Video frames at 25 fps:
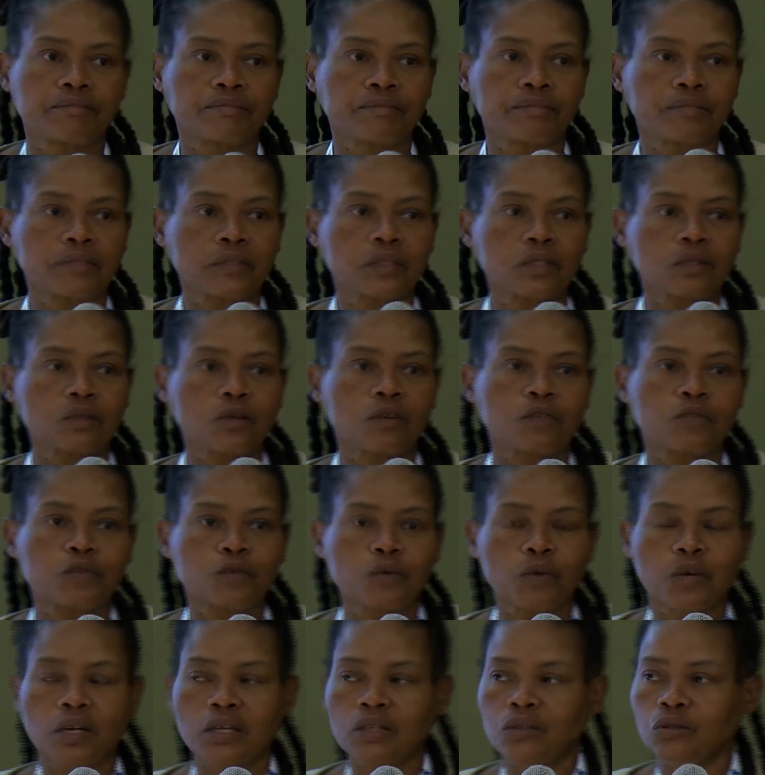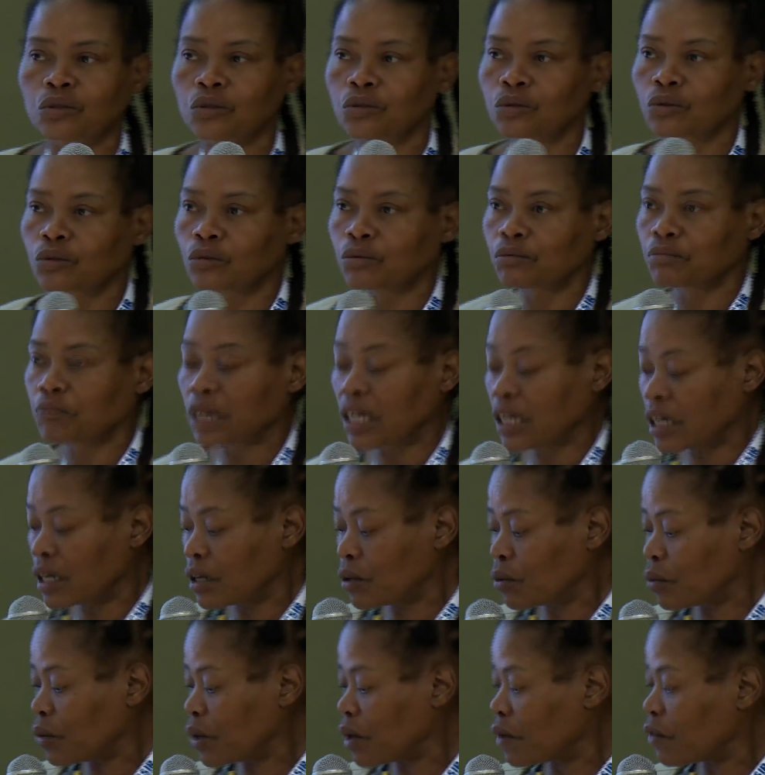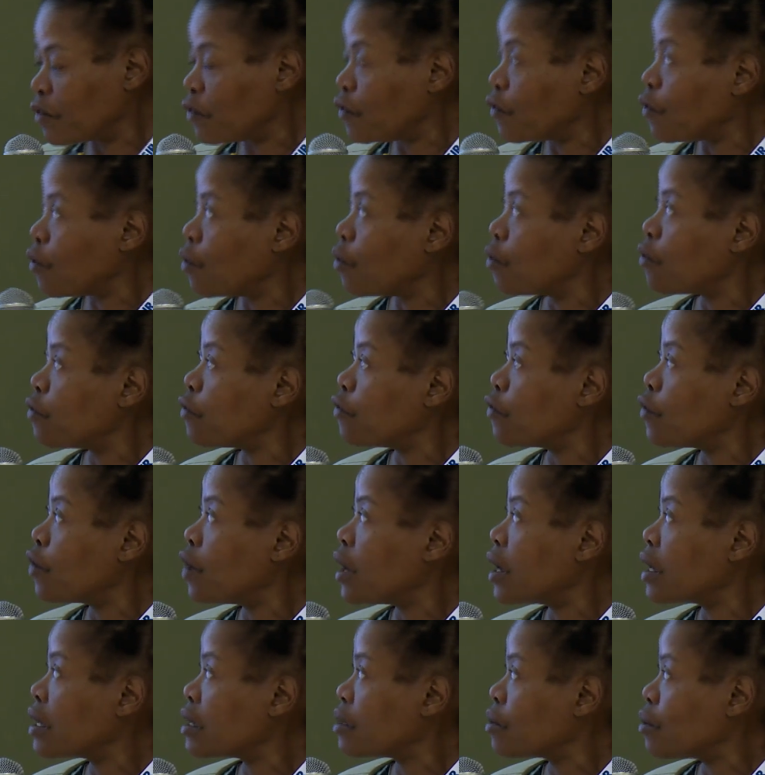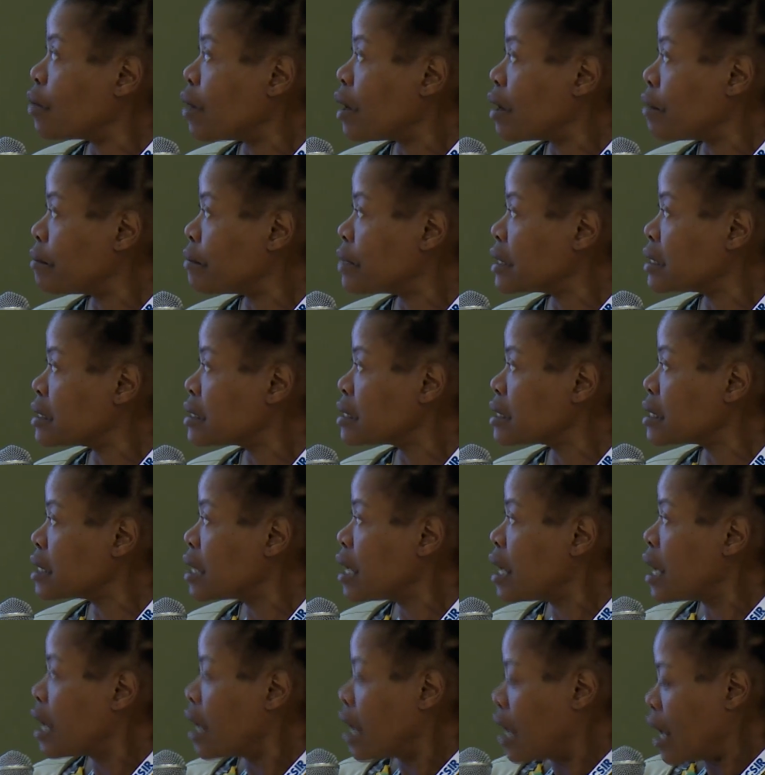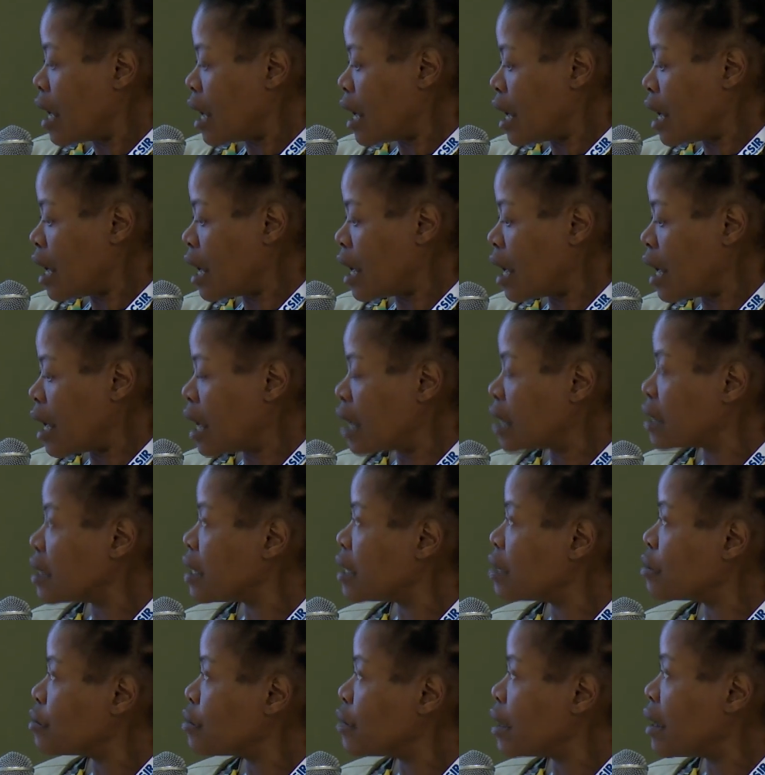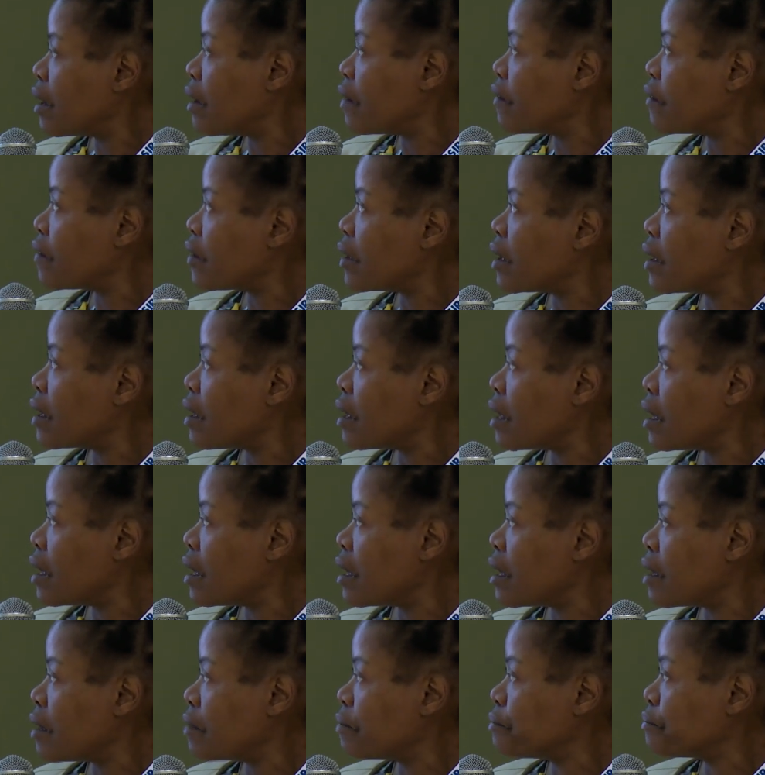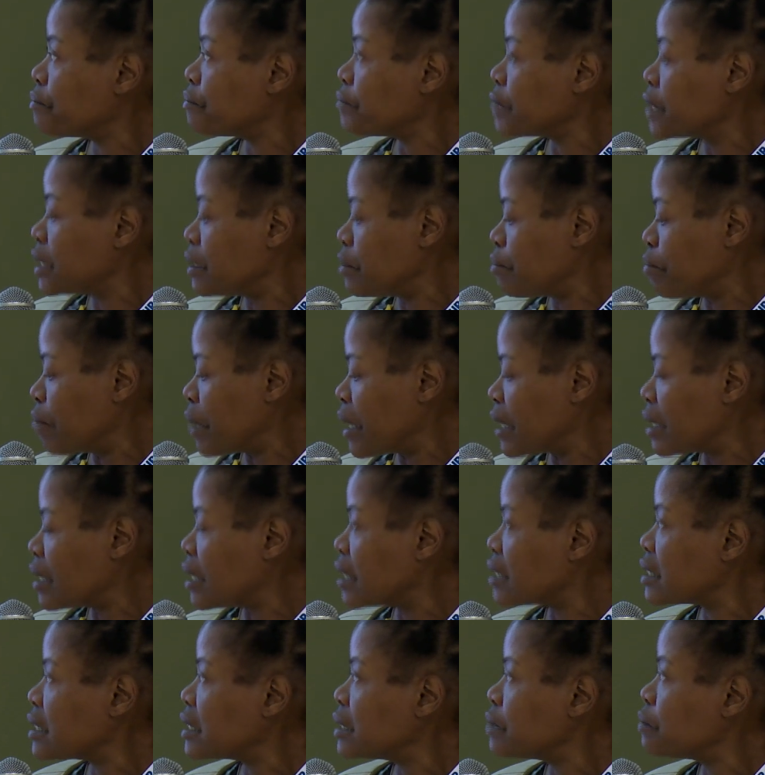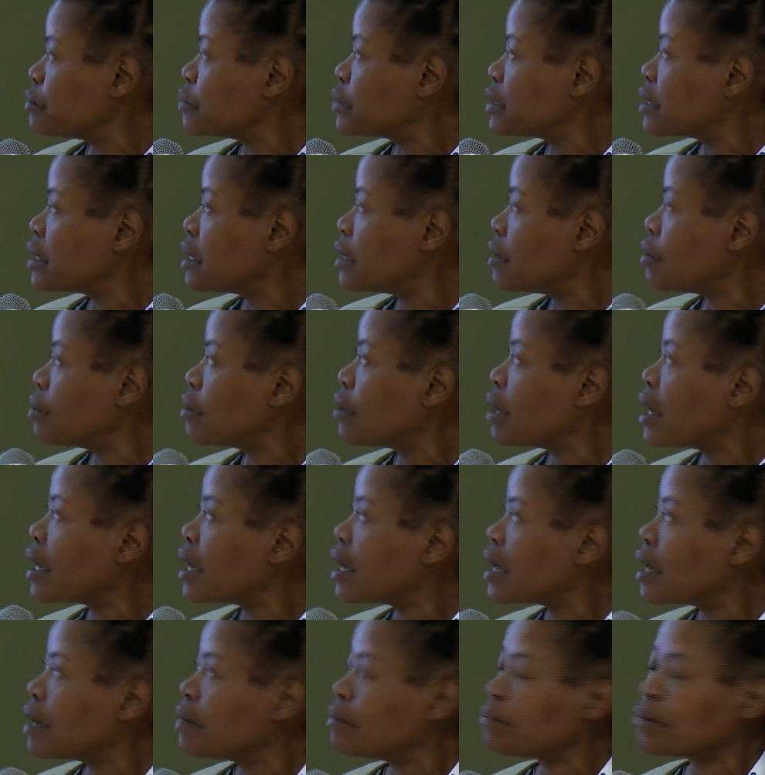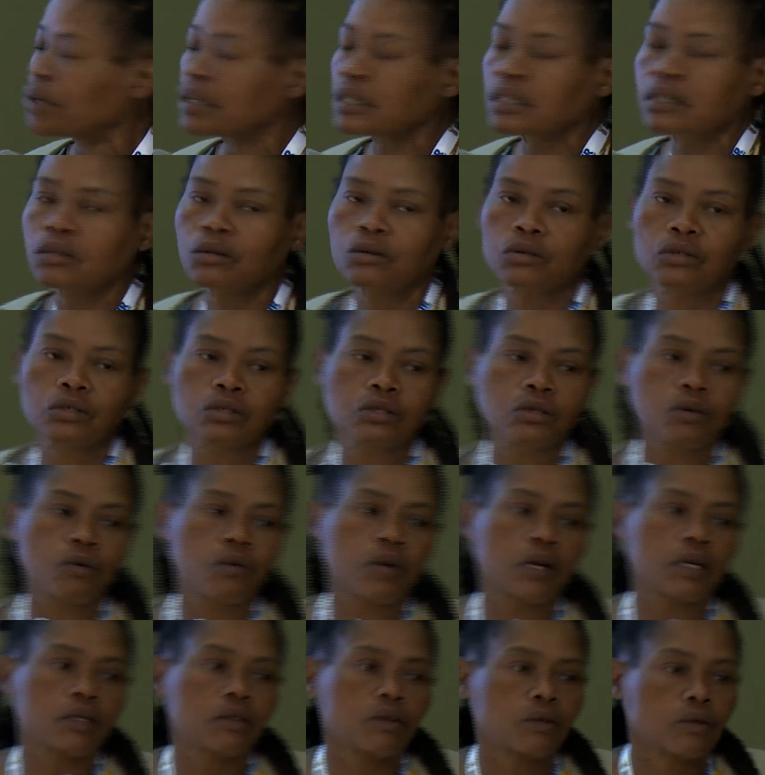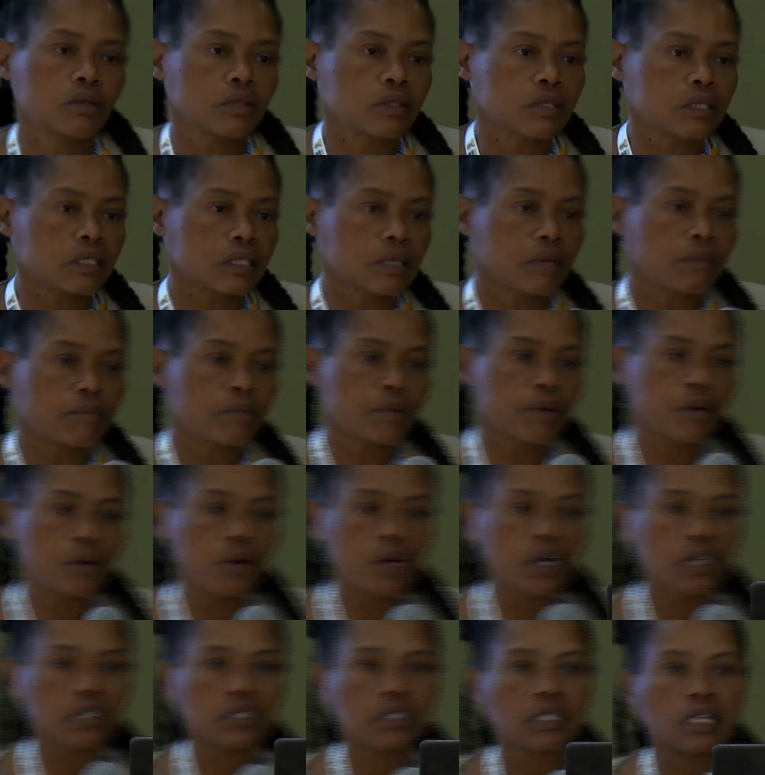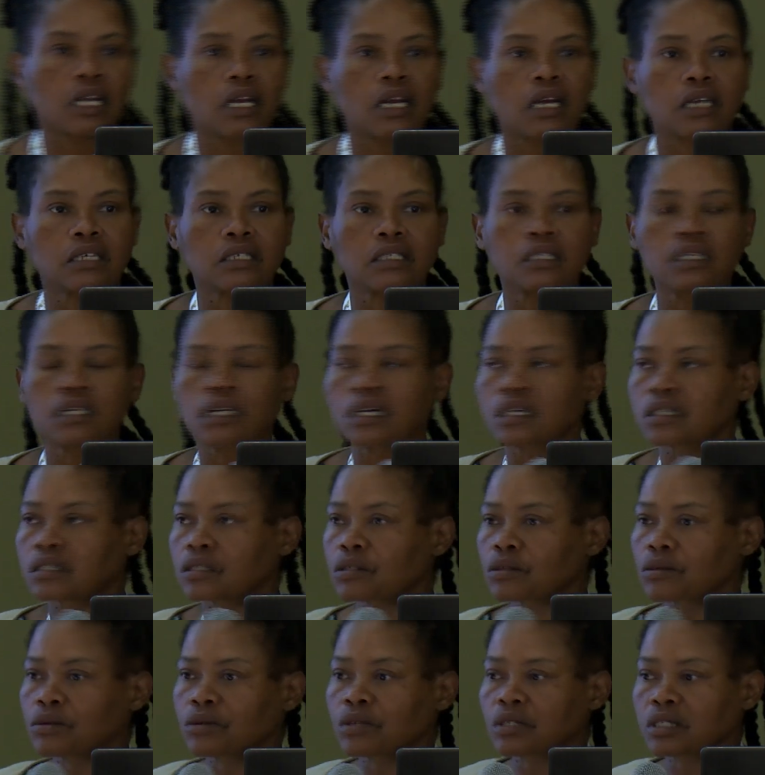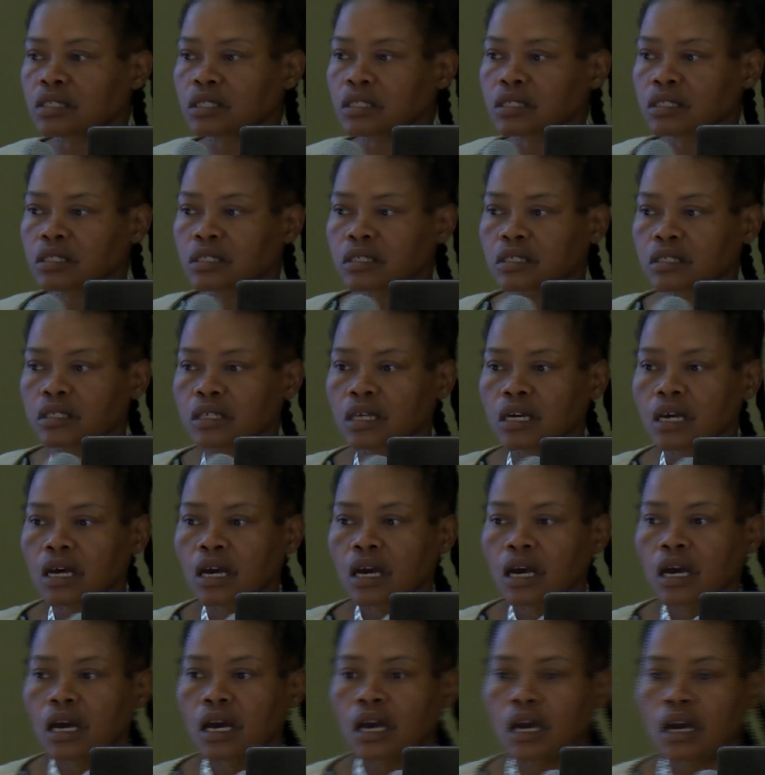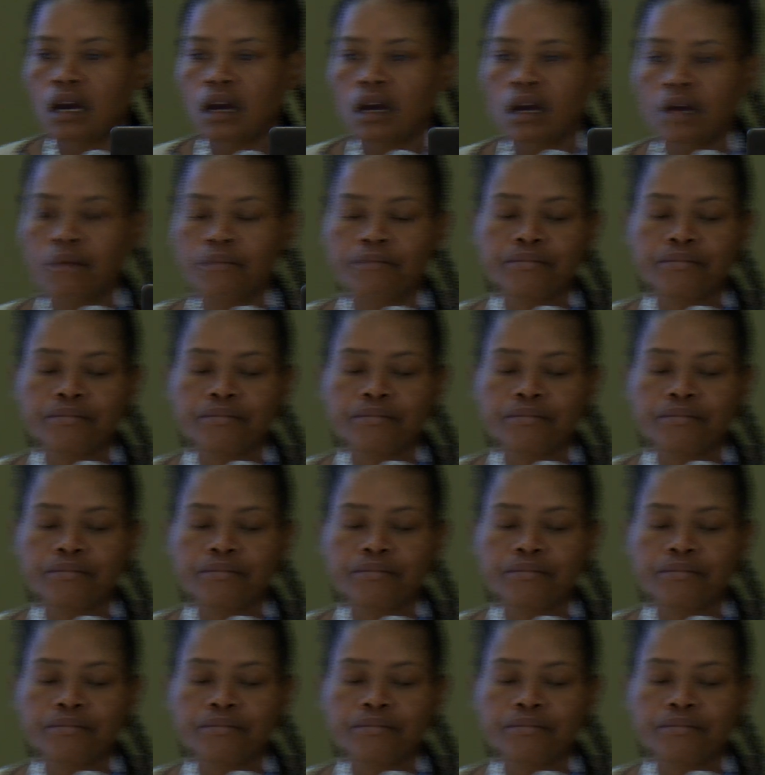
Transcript: software to make it work for our requirements. And then we have in partnership with a local company, also worked on some products that are needed. So this is a